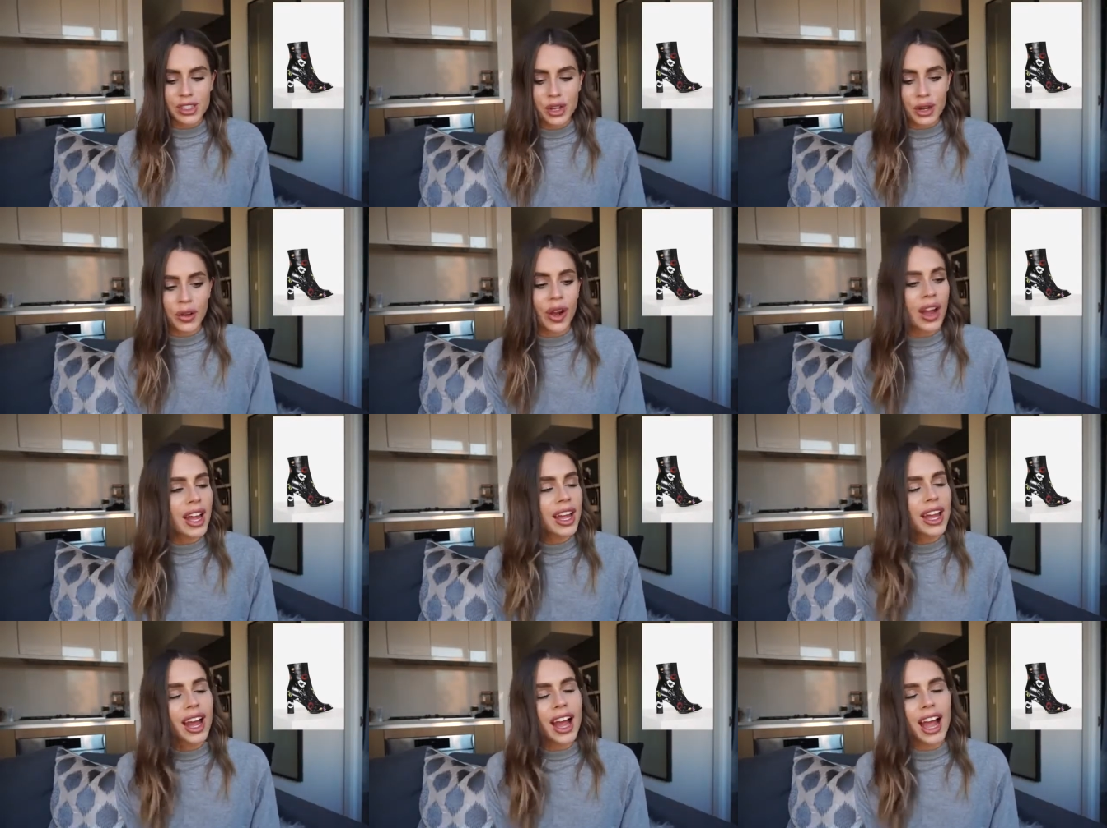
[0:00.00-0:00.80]
So
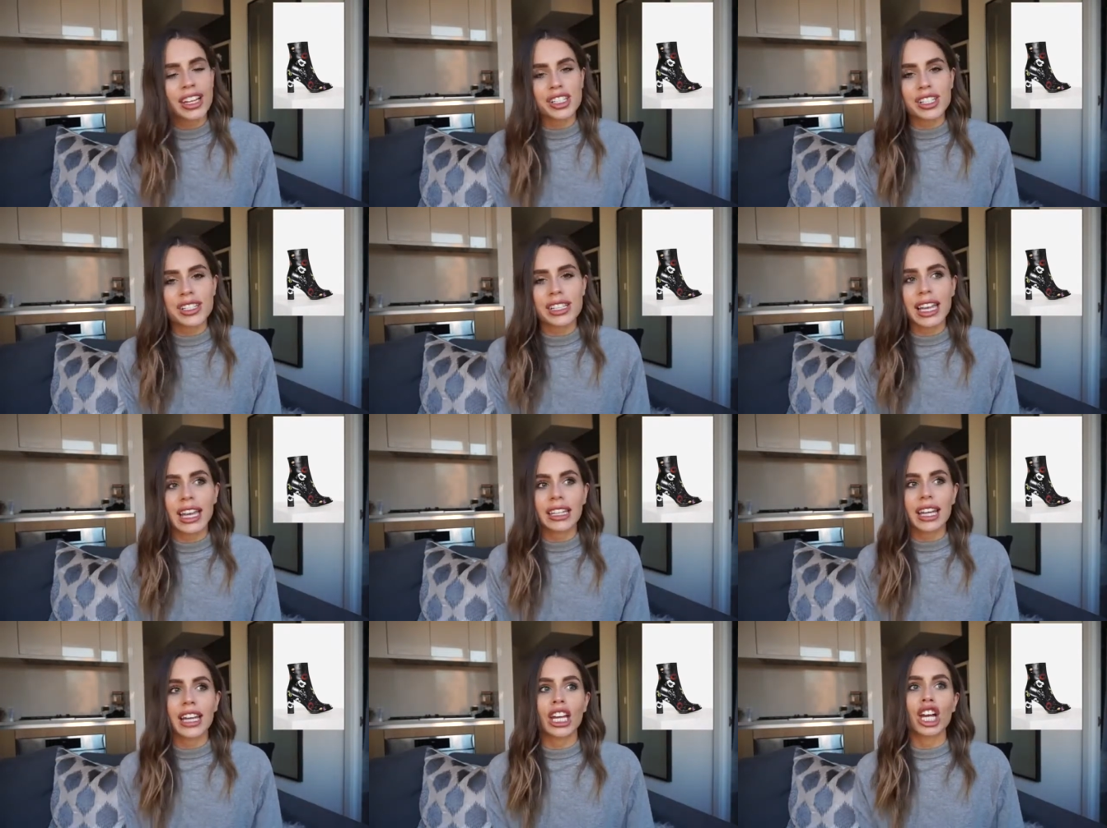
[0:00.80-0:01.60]
I just
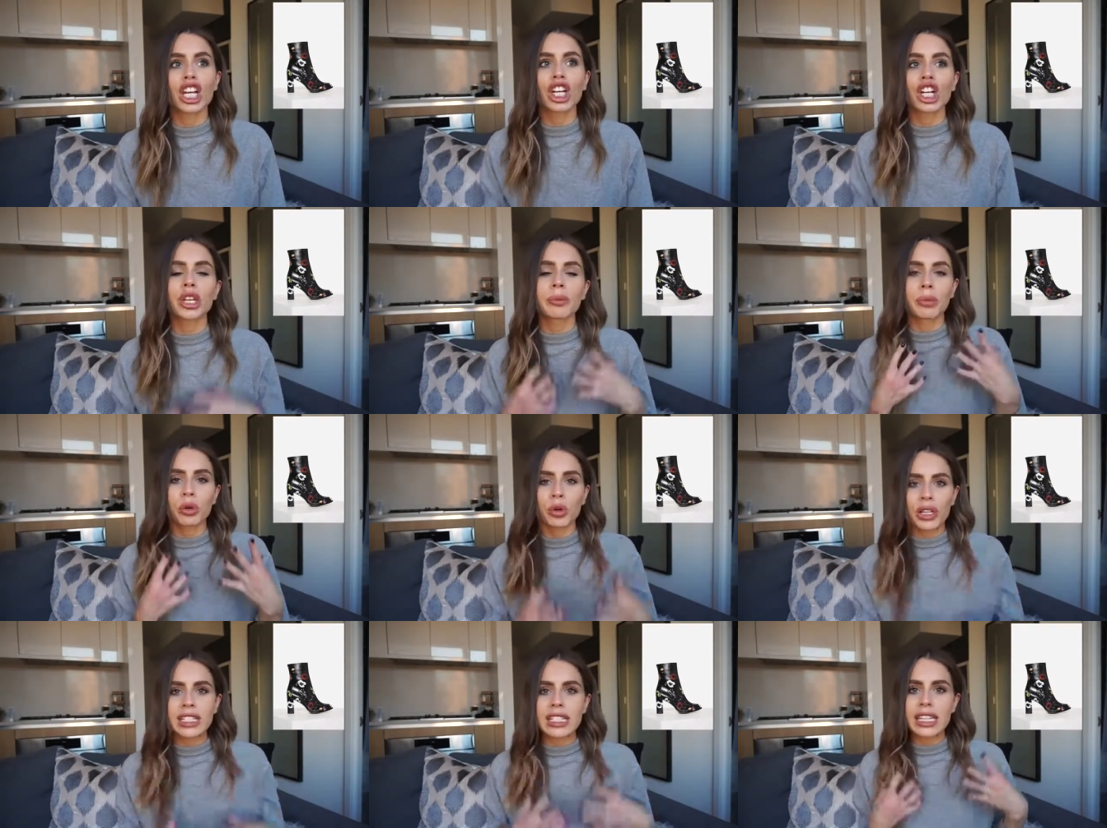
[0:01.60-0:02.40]
think like a good
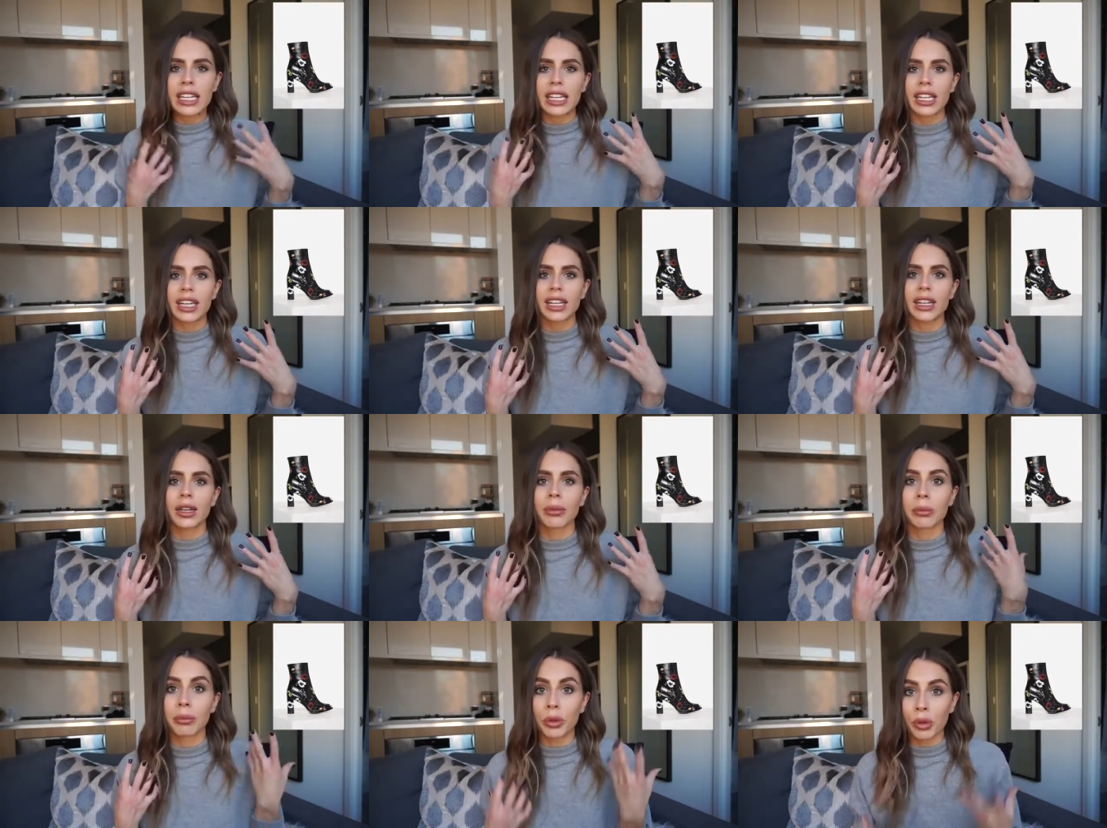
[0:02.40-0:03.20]
printed
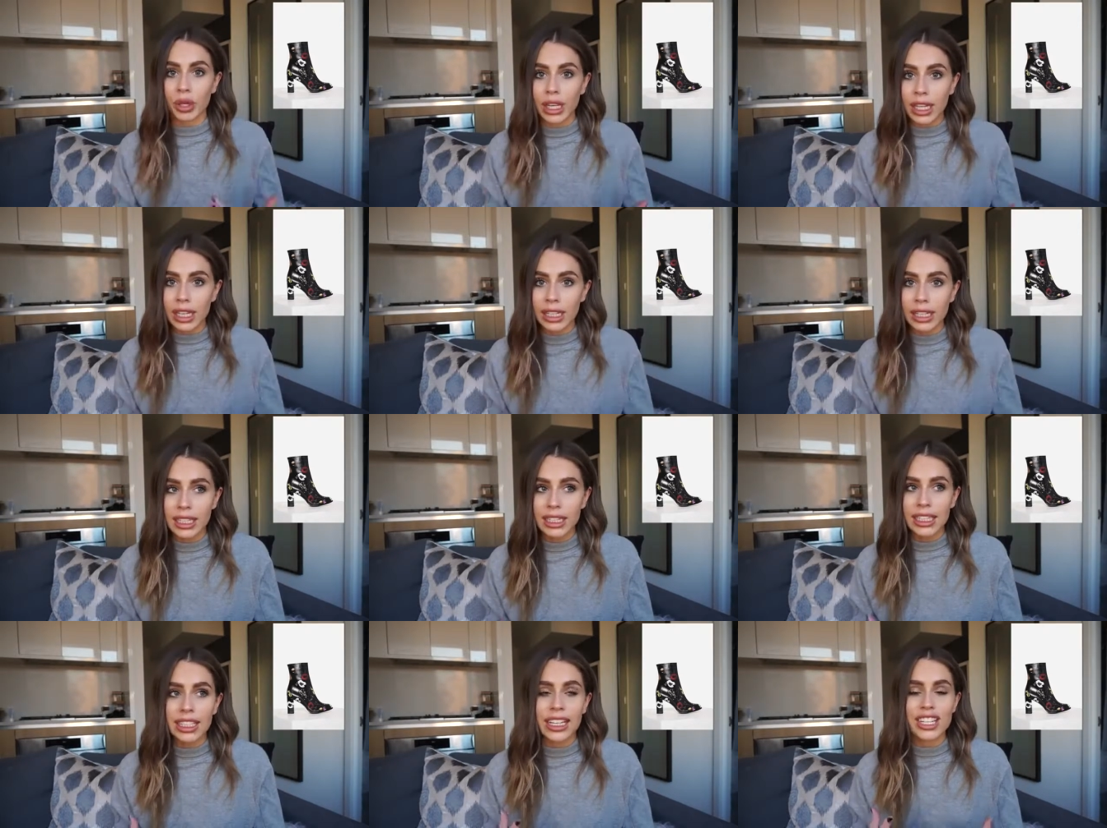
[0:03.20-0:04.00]
booty
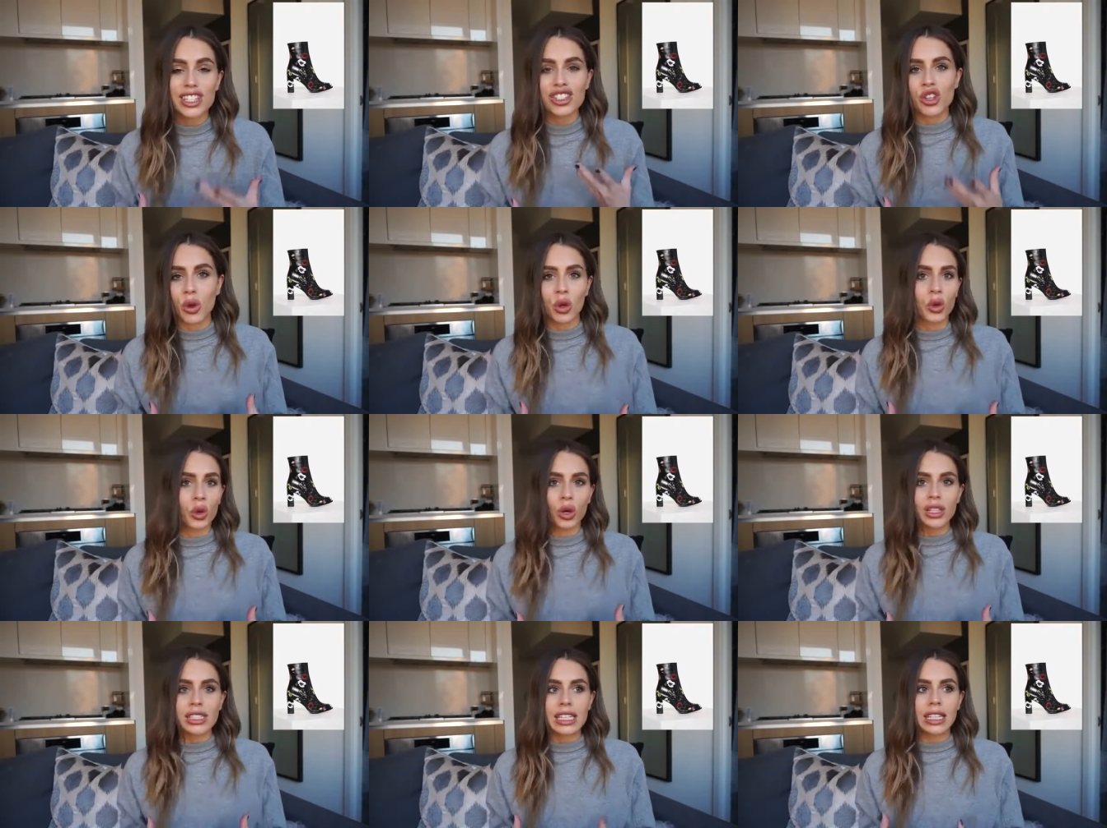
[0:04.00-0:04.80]
is so
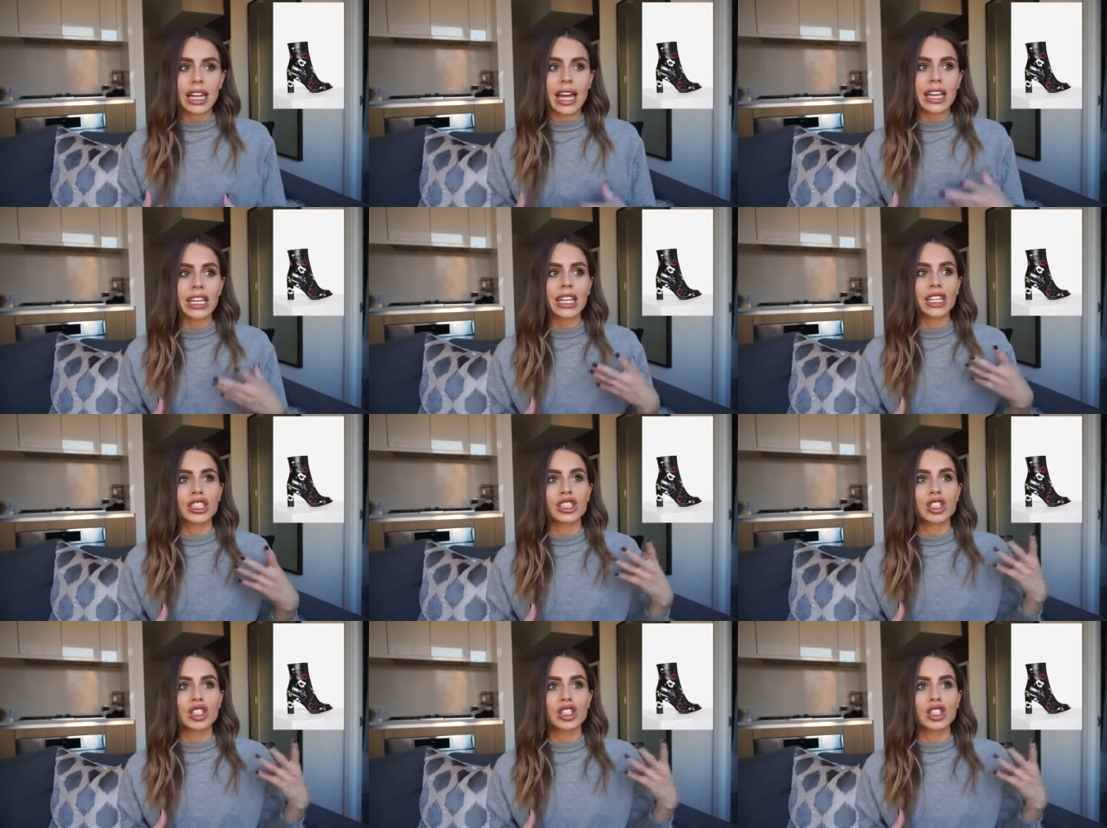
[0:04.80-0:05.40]
cool to like